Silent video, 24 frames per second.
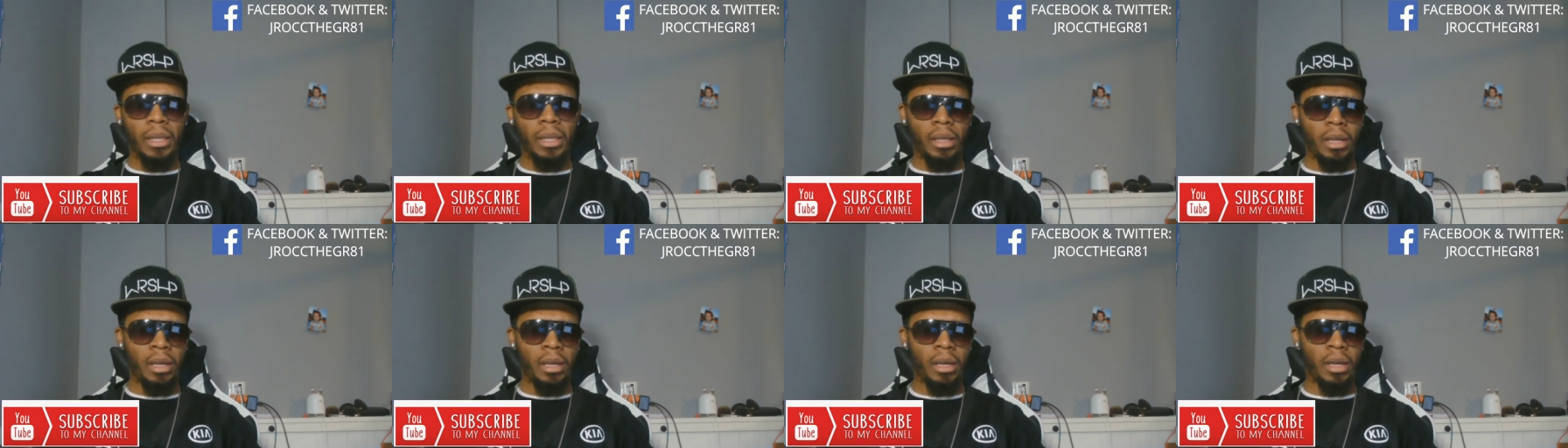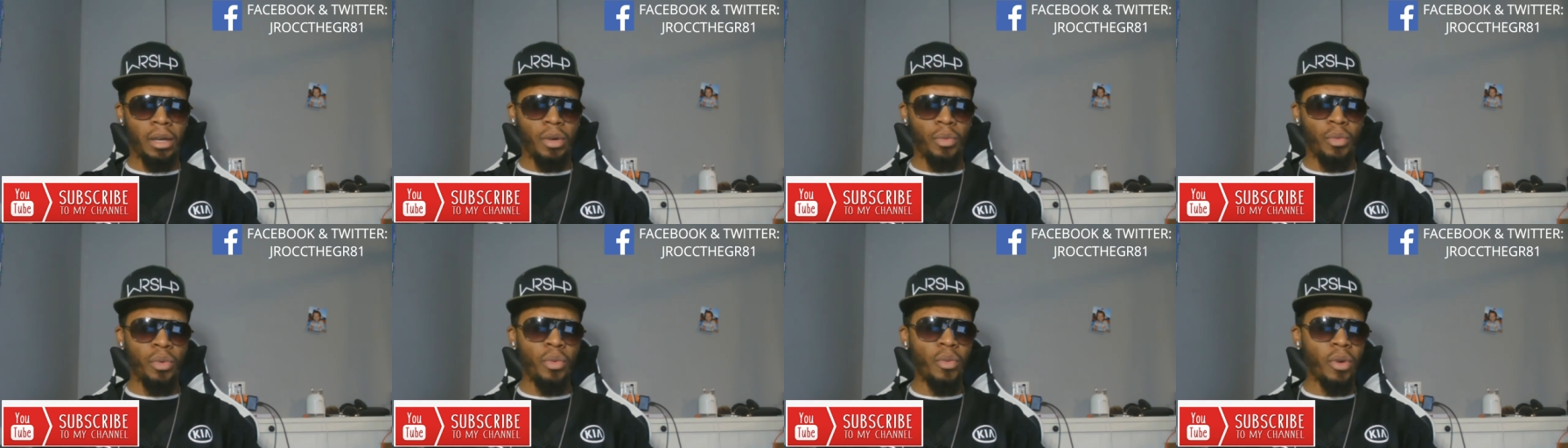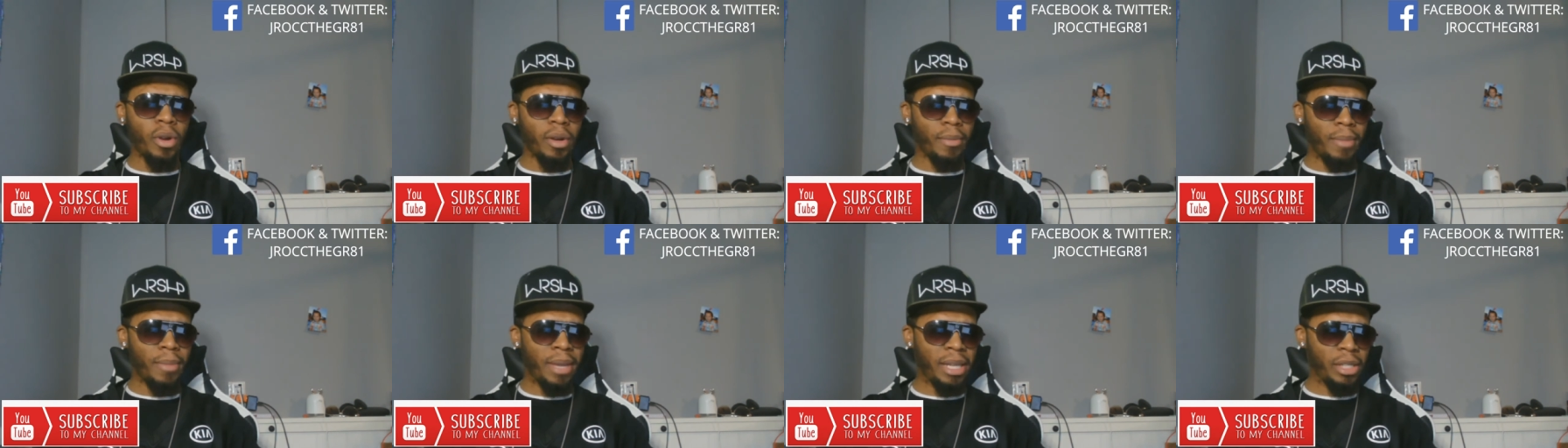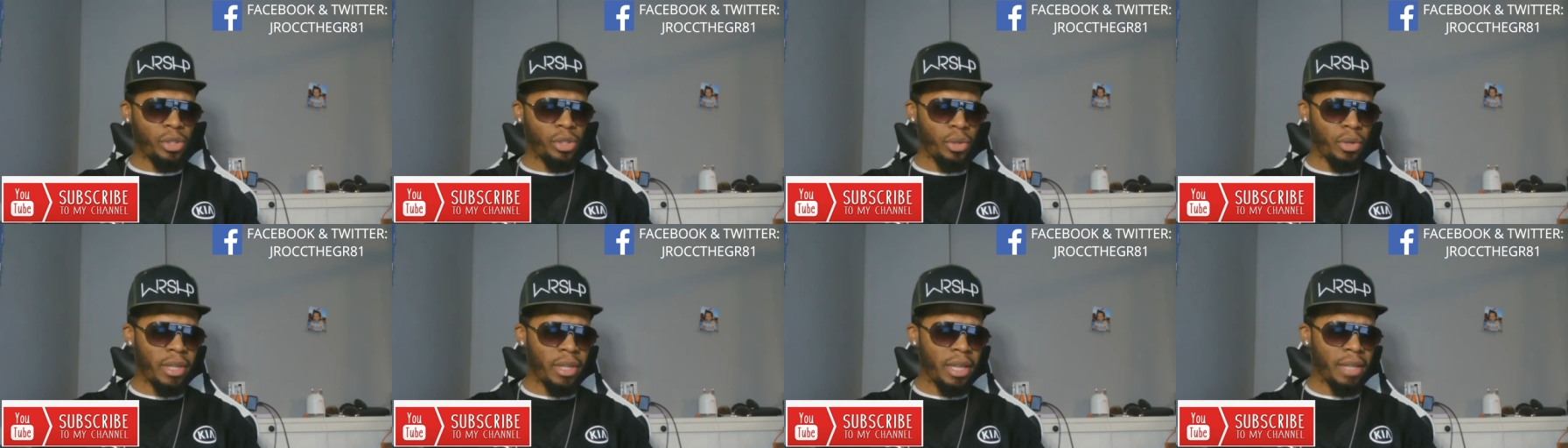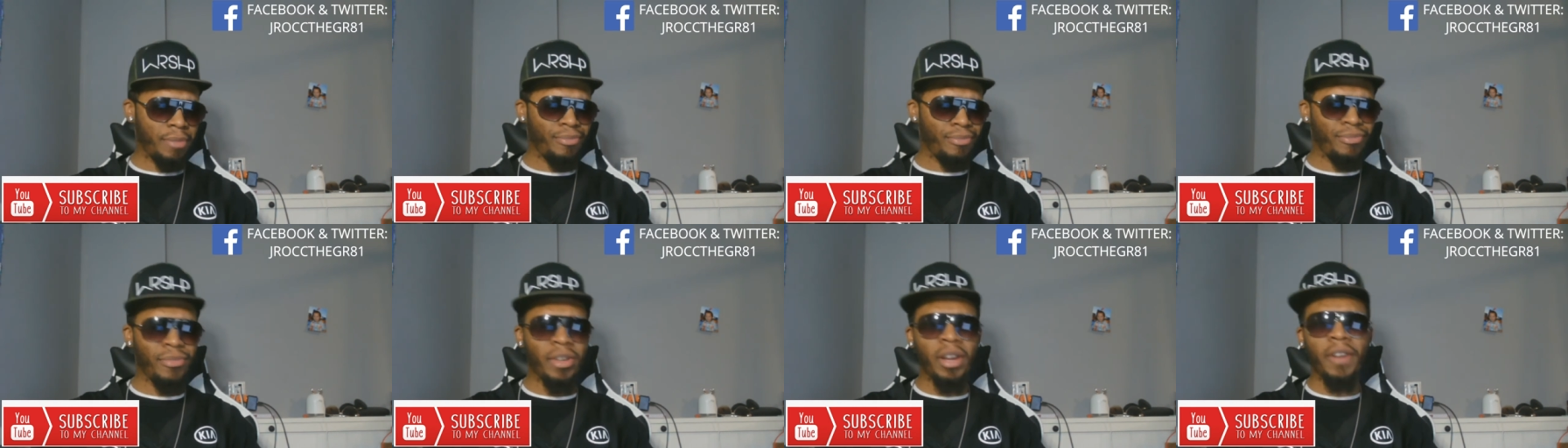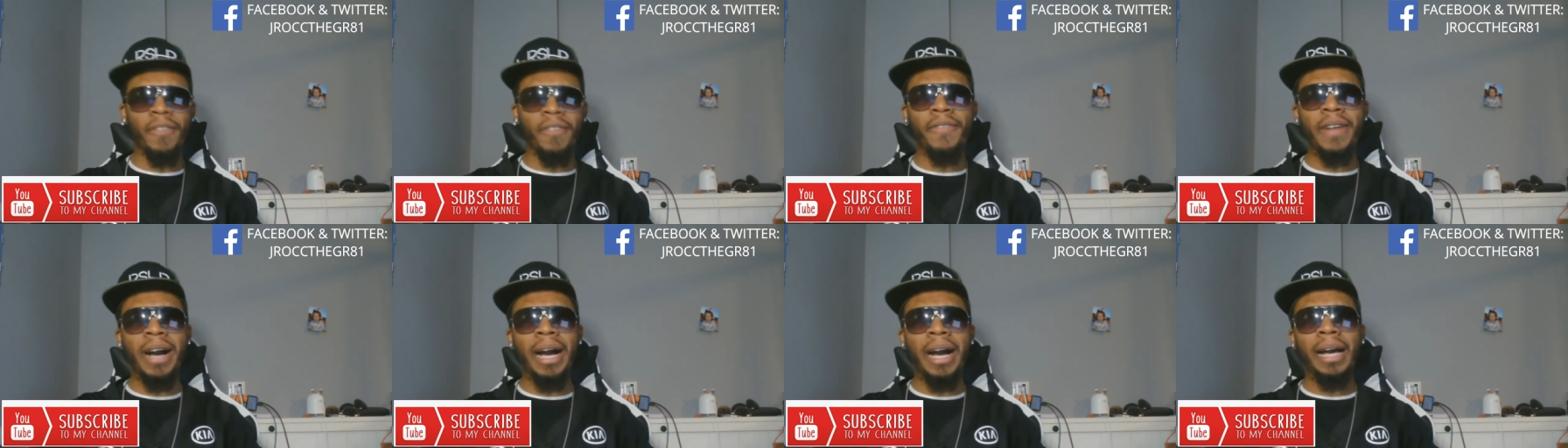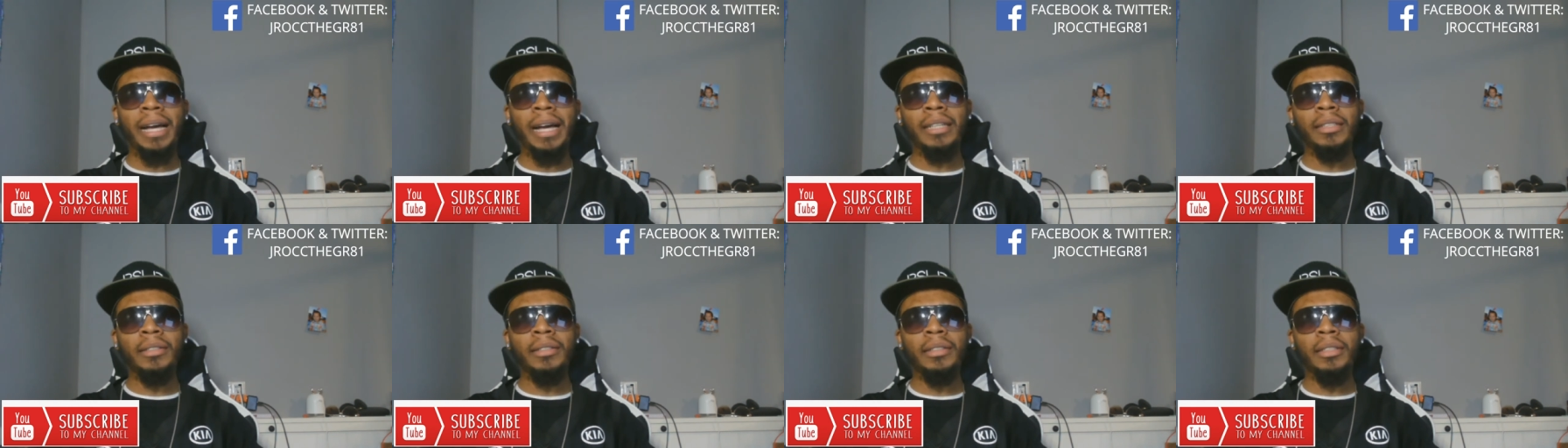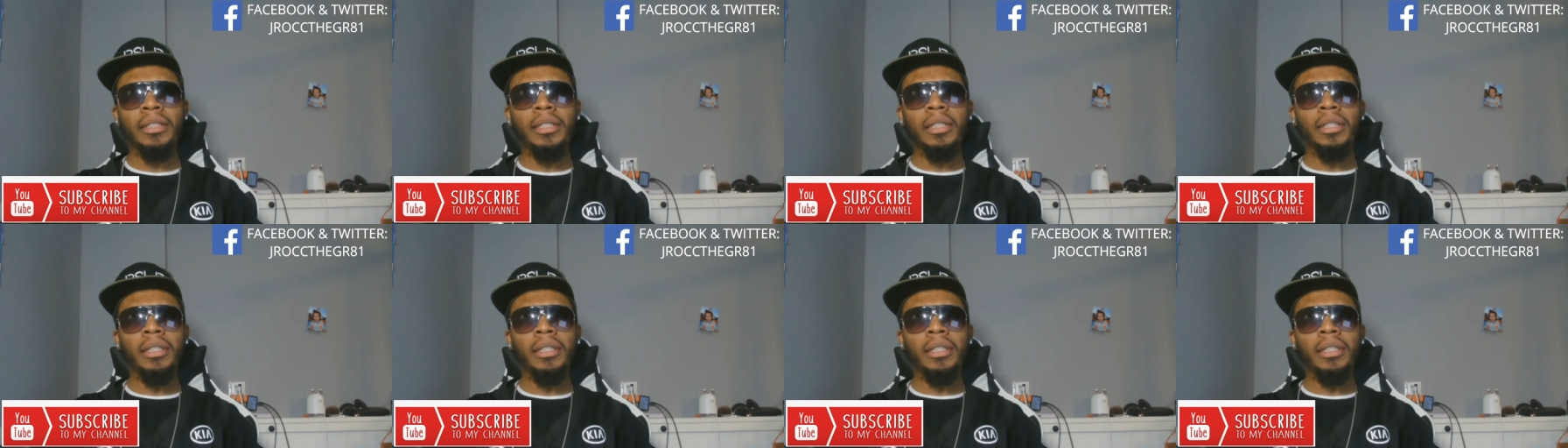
uh, we want to make sure that they're fine.